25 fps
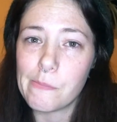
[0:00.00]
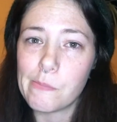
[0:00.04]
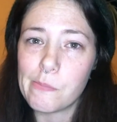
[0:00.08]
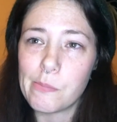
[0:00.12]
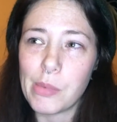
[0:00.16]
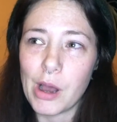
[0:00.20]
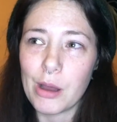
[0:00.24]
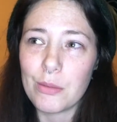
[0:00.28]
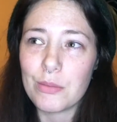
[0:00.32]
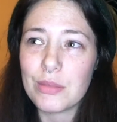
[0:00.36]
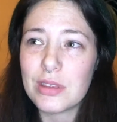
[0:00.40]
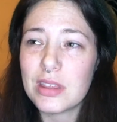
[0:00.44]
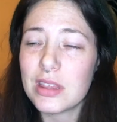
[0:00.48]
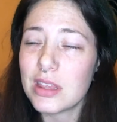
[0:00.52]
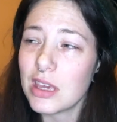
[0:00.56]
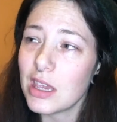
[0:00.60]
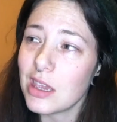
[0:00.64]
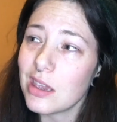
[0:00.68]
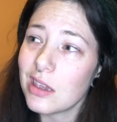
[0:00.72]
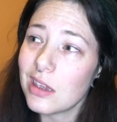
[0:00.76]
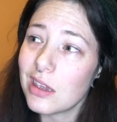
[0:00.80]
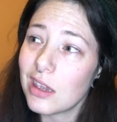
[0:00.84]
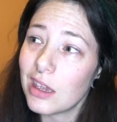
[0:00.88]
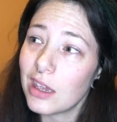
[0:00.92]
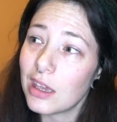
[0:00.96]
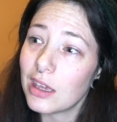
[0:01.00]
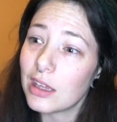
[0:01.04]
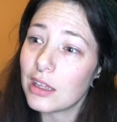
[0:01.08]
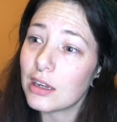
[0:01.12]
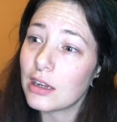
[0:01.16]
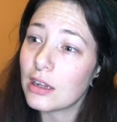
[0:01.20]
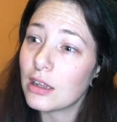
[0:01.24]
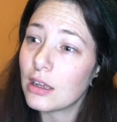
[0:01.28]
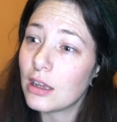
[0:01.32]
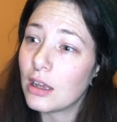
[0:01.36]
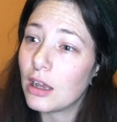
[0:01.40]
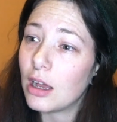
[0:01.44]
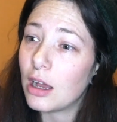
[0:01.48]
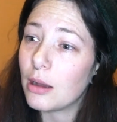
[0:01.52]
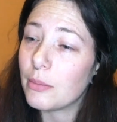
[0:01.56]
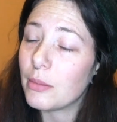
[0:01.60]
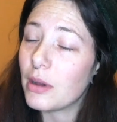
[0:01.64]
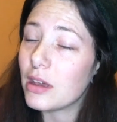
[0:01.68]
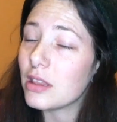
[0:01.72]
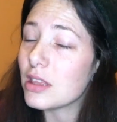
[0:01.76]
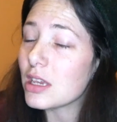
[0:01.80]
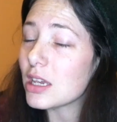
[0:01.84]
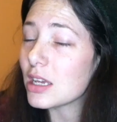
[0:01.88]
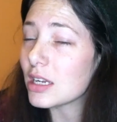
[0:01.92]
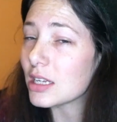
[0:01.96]
But I'm thinking I'm
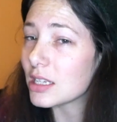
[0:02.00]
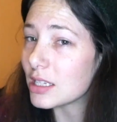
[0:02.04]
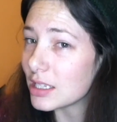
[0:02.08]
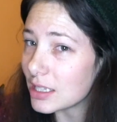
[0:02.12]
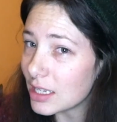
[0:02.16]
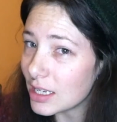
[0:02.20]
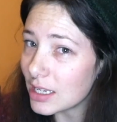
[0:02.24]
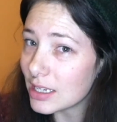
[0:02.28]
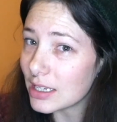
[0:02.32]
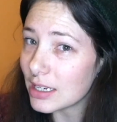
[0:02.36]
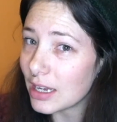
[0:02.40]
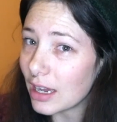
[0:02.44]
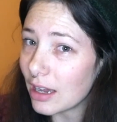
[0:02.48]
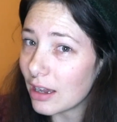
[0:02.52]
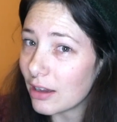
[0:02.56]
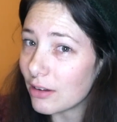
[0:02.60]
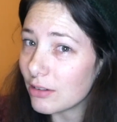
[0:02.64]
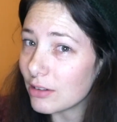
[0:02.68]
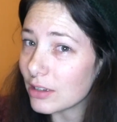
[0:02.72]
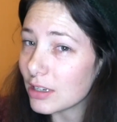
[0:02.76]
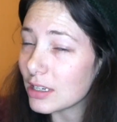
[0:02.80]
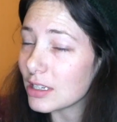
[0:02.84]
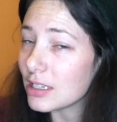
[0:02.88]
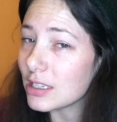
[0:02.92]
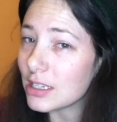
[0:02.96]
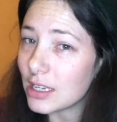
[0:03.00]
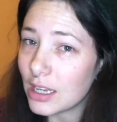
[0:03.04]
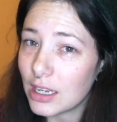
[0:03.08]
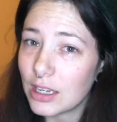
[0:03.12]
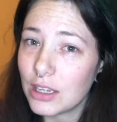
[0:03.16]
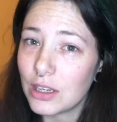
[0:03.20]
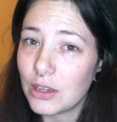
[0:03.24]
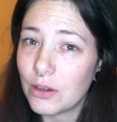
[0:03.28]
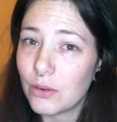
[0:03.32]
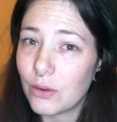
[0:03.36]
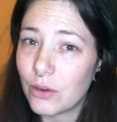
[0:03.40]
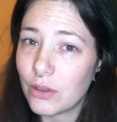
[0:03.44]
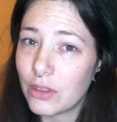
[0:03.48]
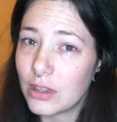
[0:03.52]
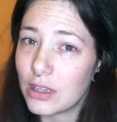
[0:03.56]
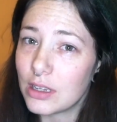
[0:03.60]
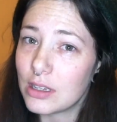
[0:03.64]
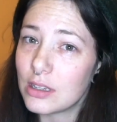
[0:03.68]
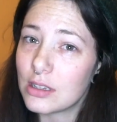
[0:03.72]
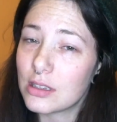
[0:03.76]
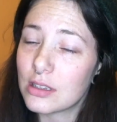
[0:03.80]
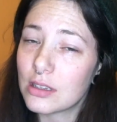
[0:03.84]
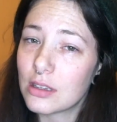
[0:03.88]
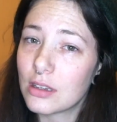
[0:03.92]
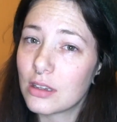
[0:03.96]
either going to sit down and continue on
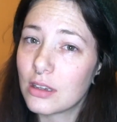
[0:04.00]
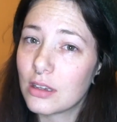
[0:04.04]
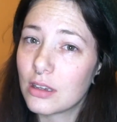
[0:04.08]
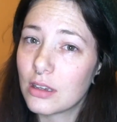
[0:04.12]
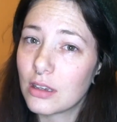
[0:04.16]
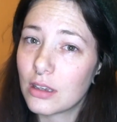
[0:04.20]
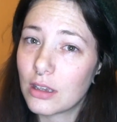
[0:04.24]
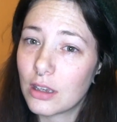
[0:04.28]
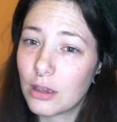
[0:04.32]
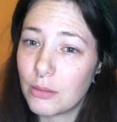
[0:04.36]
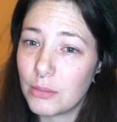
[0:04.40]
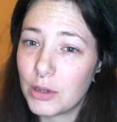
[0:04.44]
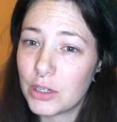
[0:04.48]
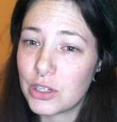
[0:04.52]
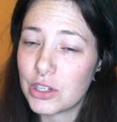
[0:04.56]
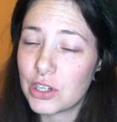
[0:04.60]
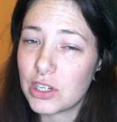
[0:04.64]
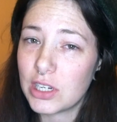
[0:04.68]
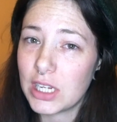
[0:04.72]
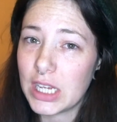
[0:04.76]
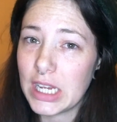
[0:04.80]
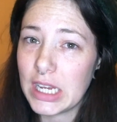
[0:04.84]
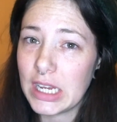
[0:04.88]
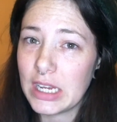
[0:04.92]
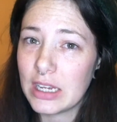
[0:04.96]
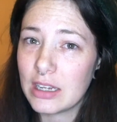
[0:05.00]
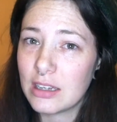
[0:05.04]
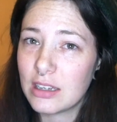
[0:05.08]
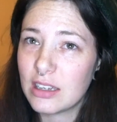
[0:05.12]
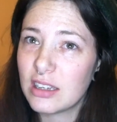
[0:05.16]
this commission-y